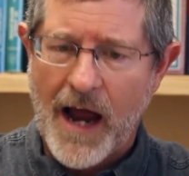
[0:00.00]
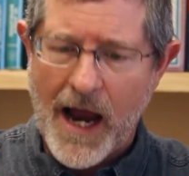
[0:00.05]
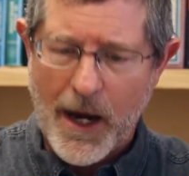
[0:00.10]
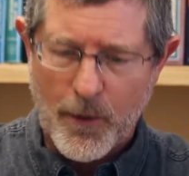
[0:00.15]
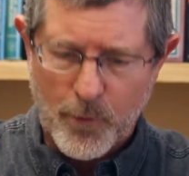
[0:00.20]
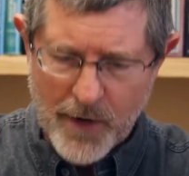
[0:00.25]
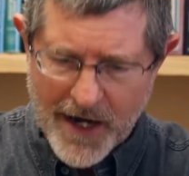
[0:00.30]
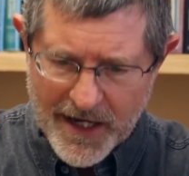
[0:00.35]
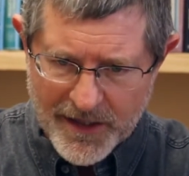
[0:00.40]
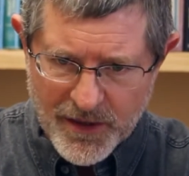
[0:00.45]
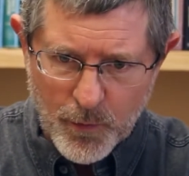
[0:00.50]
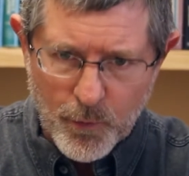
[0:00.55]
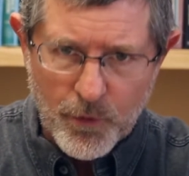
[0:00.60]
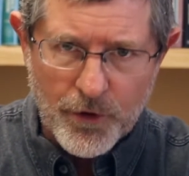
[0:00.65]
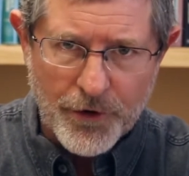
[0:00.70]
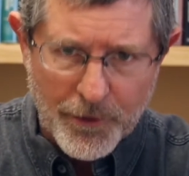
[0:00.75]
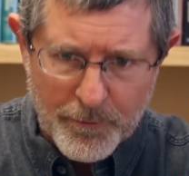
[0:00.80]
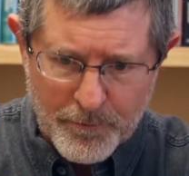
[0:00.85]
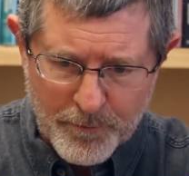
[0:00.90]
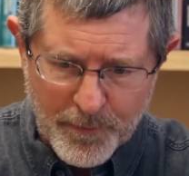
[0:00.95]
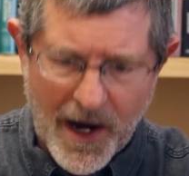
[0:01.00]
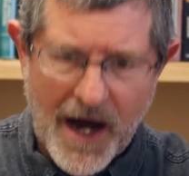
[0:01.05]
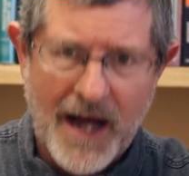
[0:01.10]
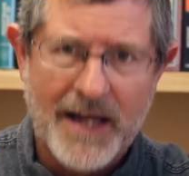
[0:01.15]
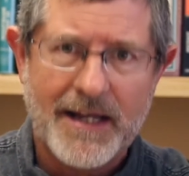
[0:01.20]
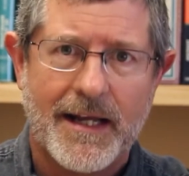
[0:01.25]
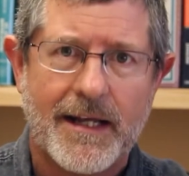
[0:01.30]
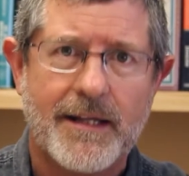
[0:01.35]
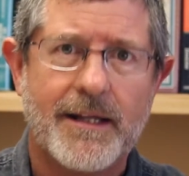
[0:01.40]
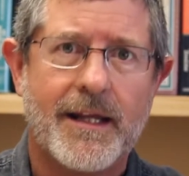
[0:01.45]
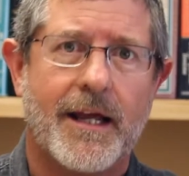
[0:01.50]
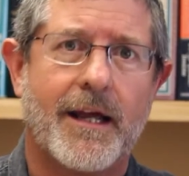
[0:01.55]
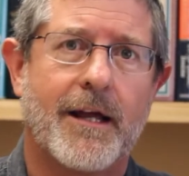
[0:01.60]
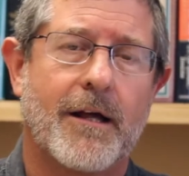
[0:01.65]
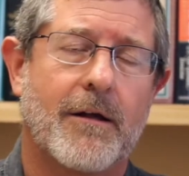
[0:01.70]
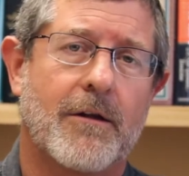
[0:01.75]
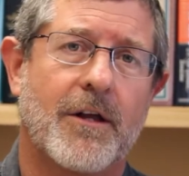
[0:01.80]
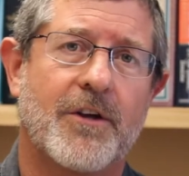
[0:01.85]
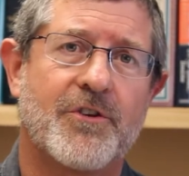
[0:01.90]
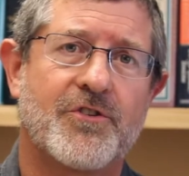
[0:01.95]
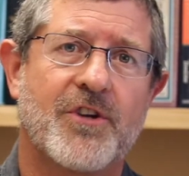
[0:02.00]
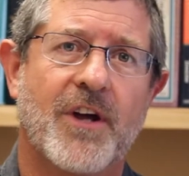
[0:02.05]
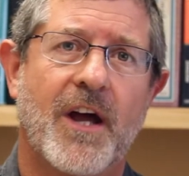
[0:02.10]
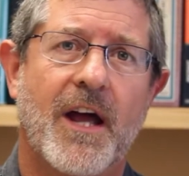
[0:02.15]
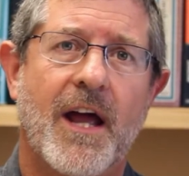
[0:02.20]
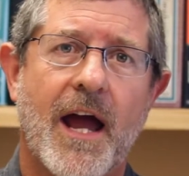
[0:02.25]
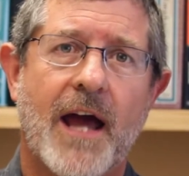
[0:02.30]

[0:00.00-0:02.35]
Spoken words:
I read the word but in the English,